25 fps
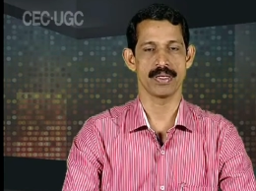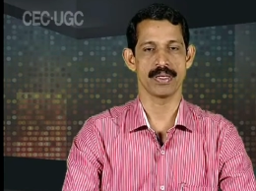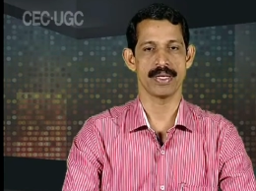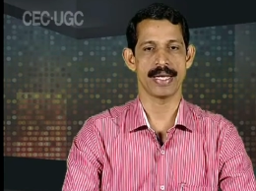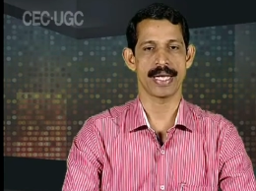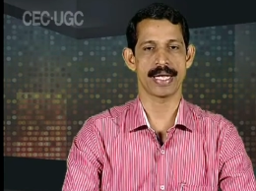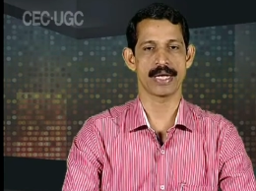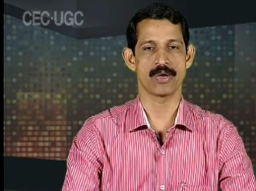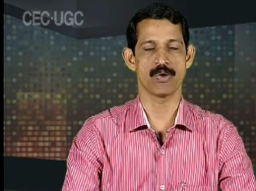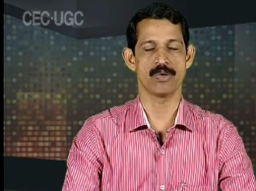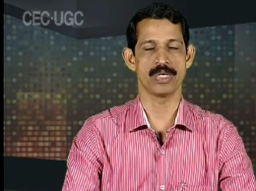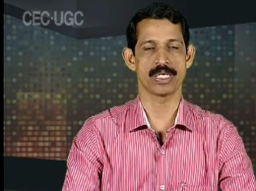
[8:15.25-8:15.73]

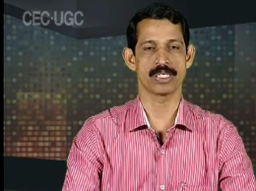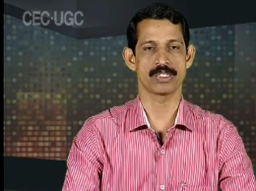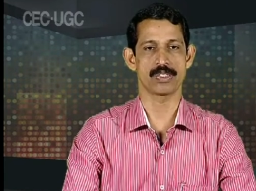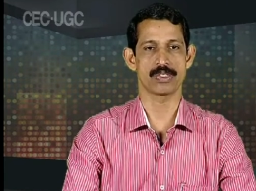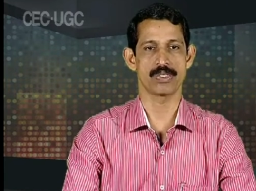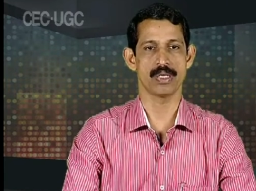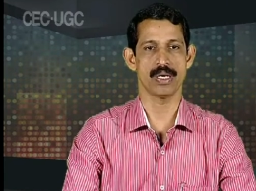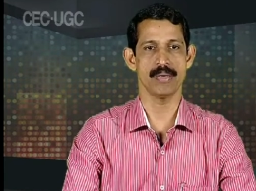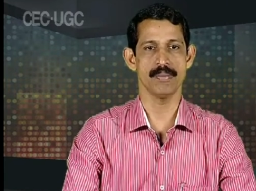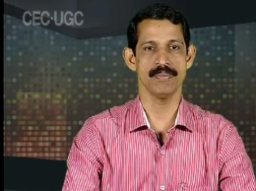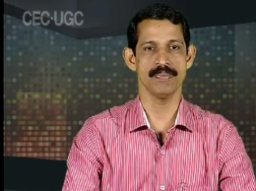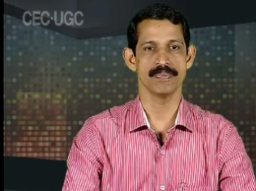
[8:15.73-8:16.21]
According to
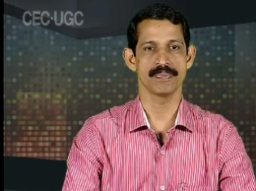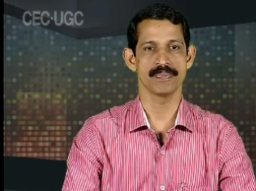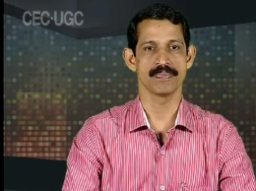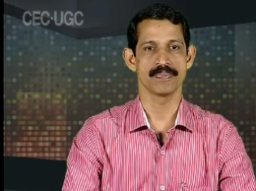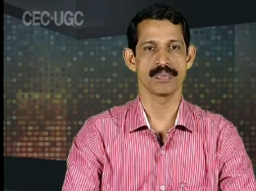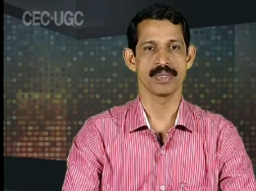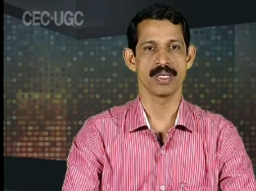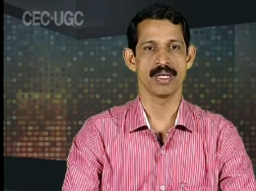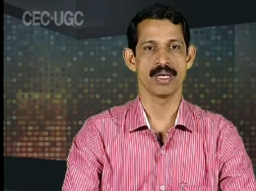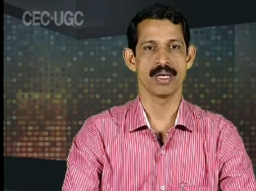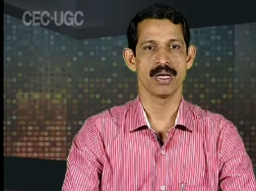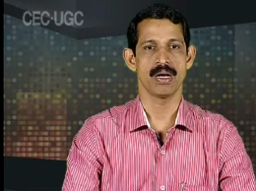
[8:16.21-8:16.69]
them,
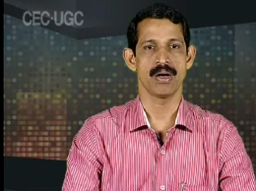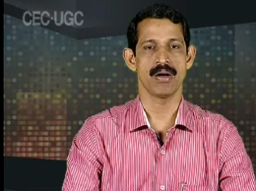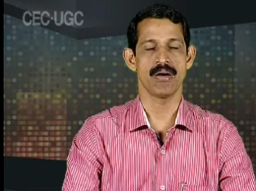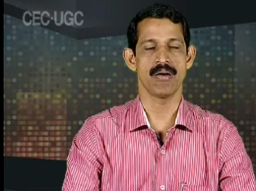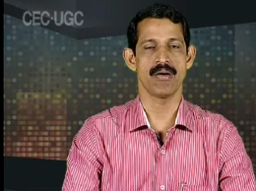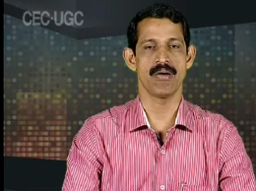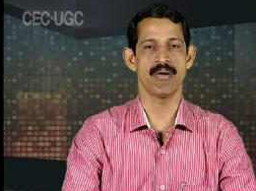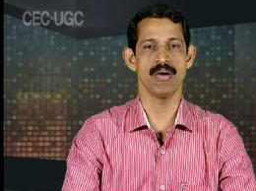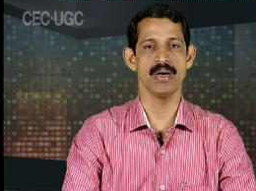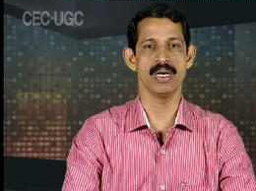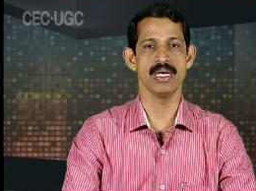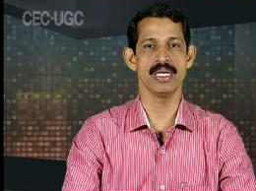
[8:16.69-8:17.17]

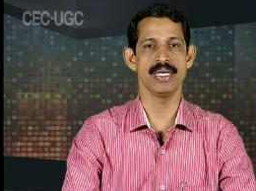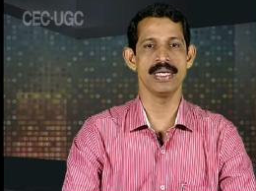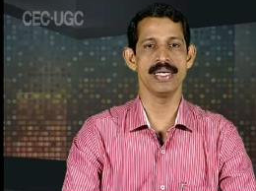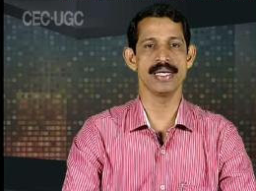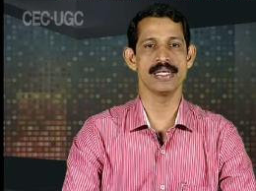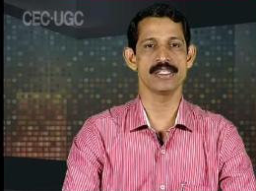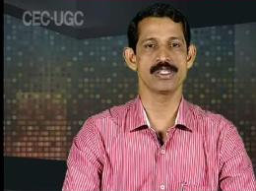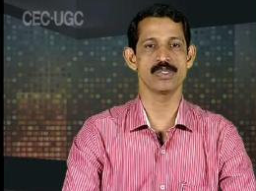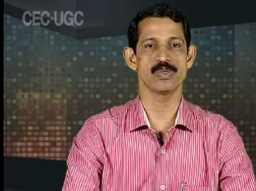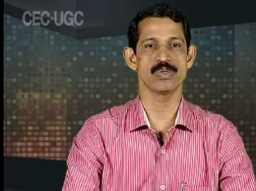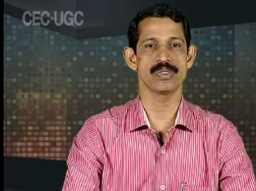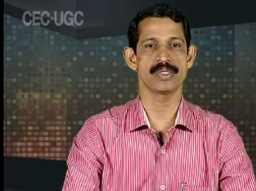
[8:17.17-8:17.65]
all learning
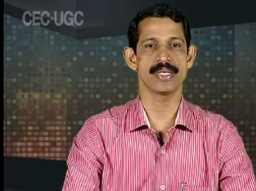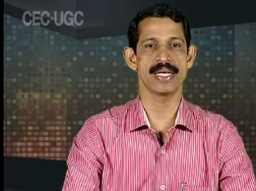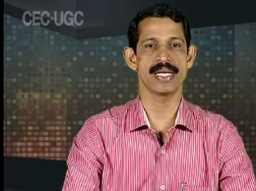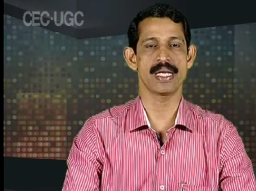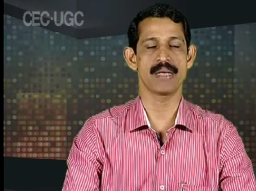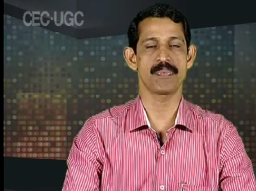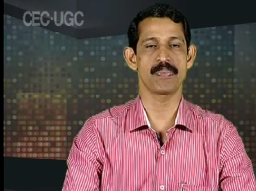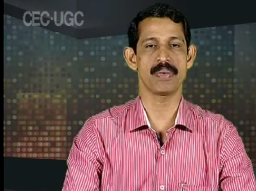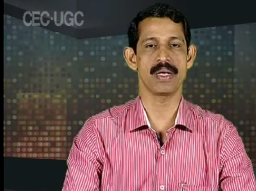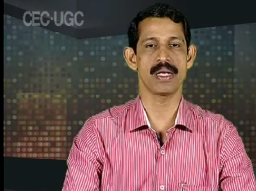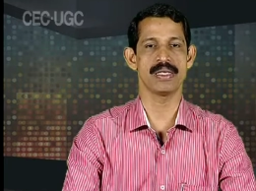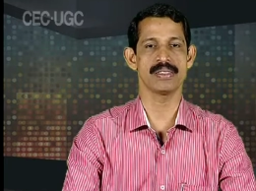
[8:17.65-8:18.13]
should
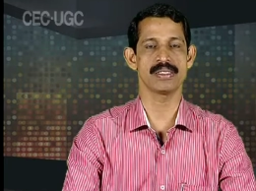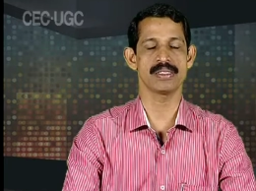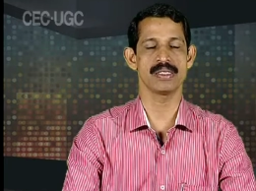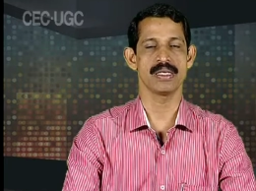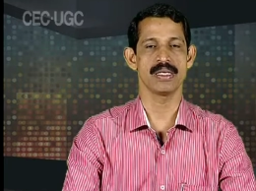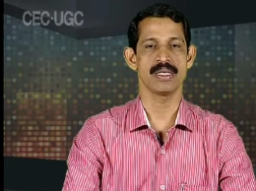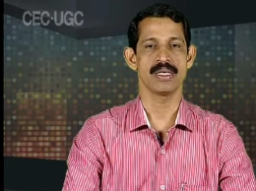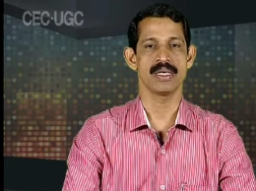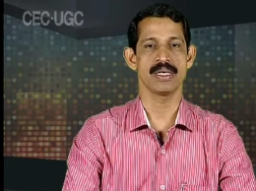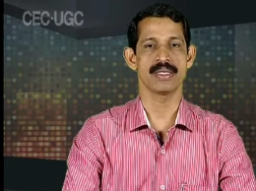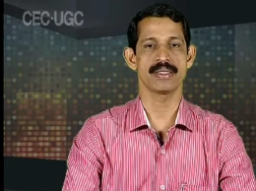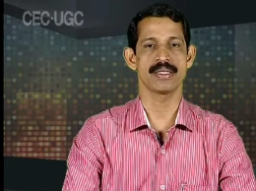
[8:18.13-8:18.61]
take place
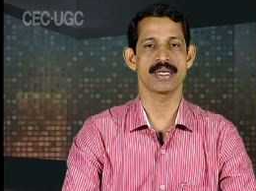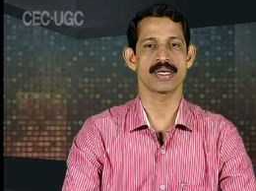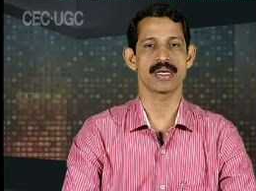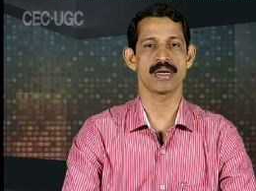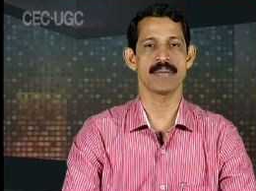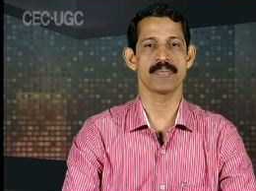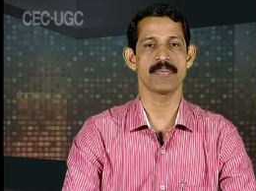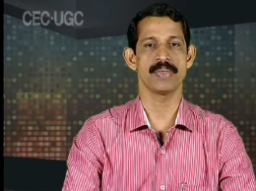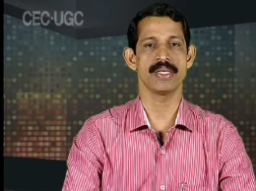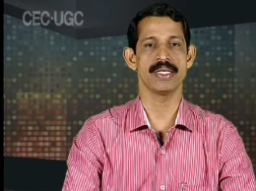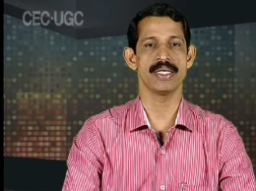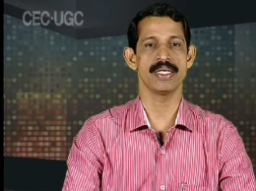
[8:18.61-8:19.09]
in the
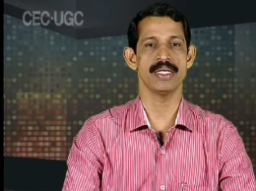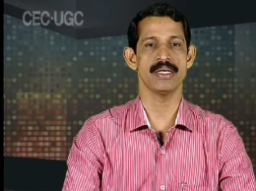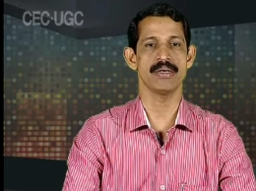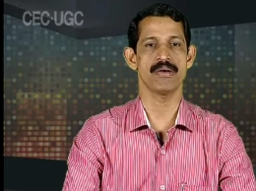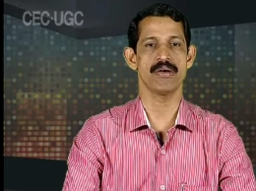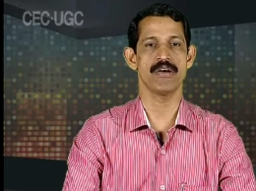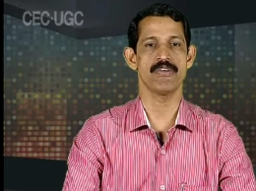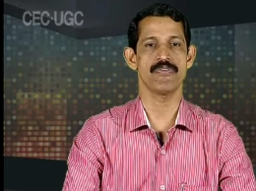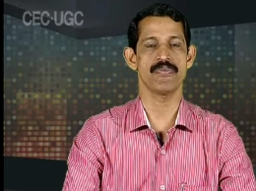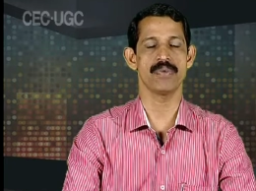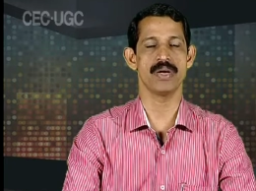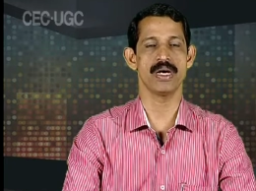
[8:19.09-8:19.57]
company
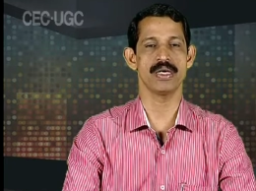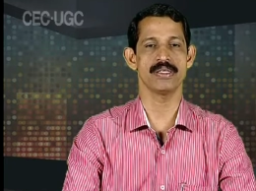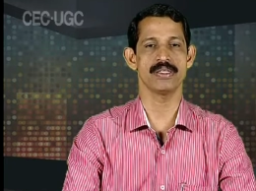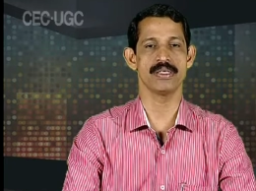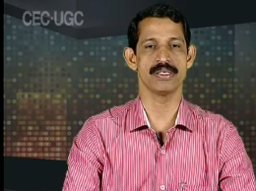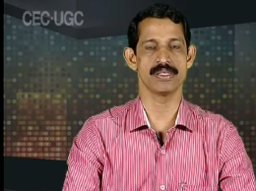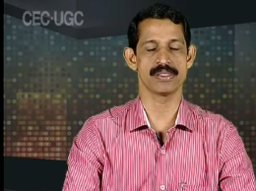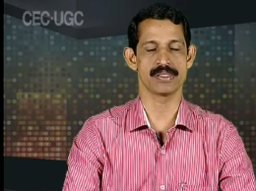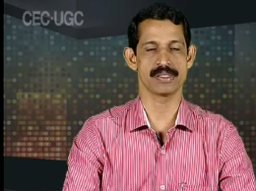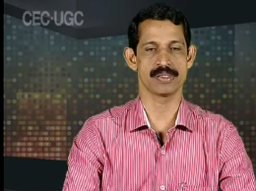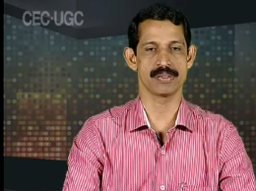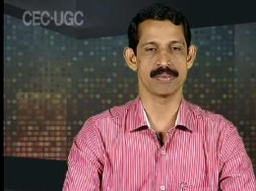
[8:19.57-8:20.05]
of
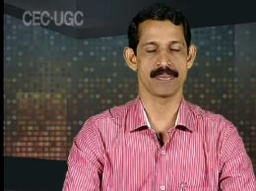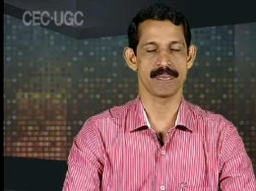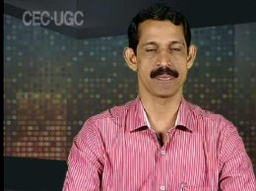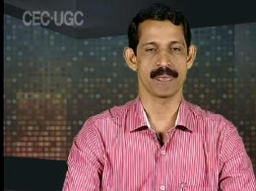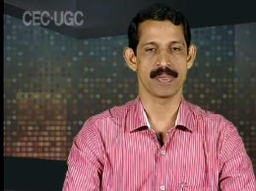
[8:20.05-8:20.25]
others.